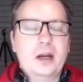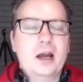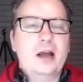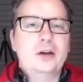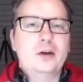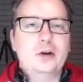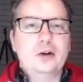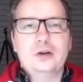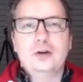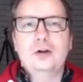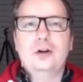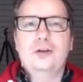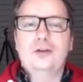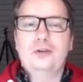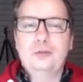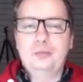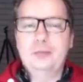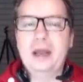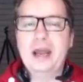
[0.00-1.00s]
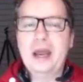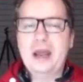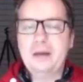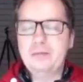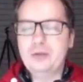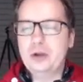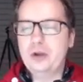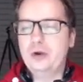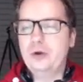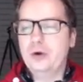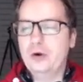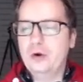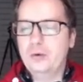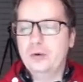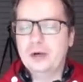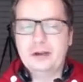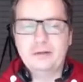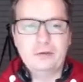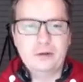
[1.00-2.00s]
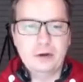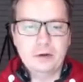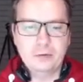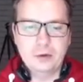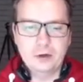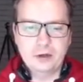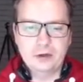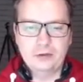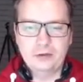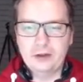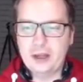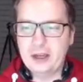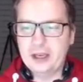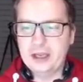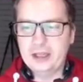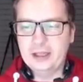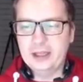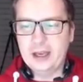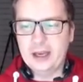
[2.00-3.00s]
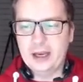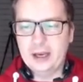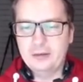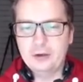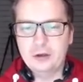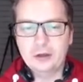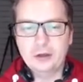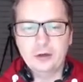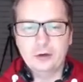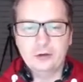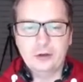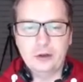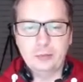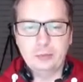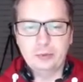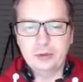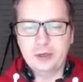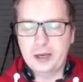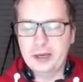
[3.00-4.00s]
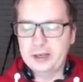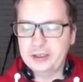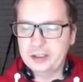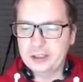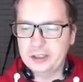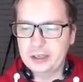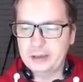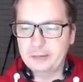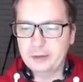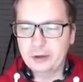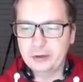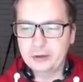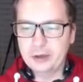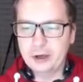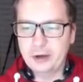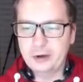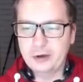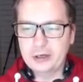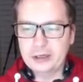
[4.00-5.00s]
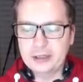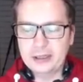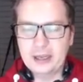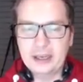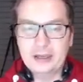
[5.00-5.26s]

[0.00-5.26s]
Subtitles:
are not going to spam you, or whatever you want to say in there. You can also put HTML code in there